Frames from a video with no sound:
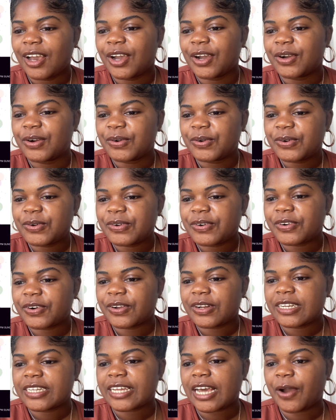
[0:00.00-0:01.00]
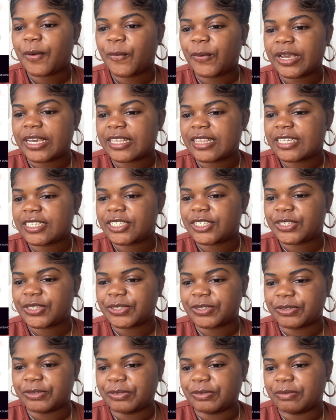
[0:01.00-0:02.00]
Who rolled away the
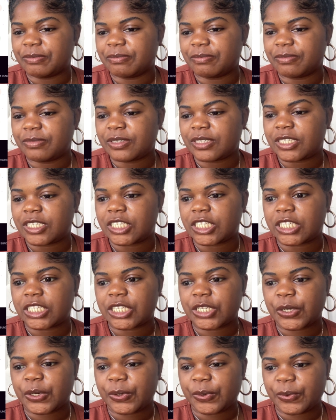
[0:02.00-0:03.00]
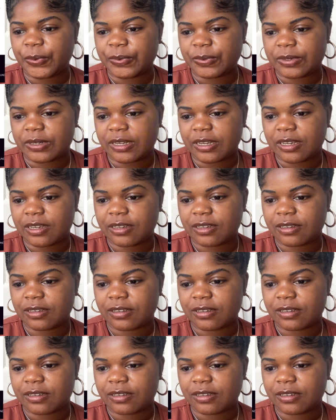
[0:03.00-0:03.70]
tombstone?